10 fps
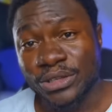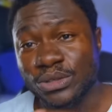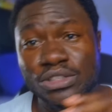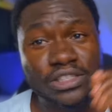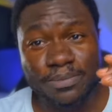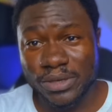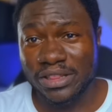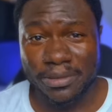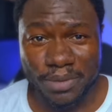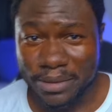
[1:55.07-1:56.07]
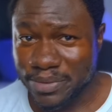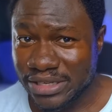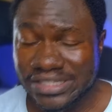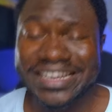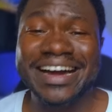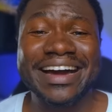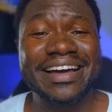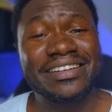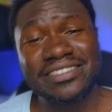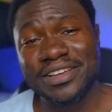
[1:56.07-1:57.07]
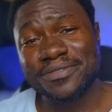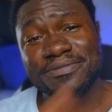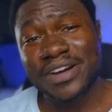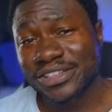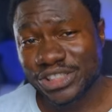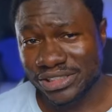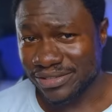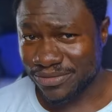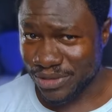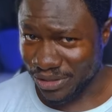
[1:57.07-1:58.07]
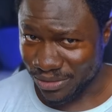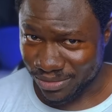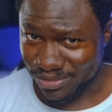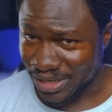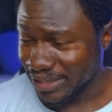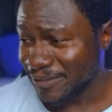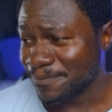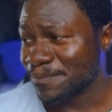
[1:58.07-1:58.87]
You just put the papers and they function for you, right?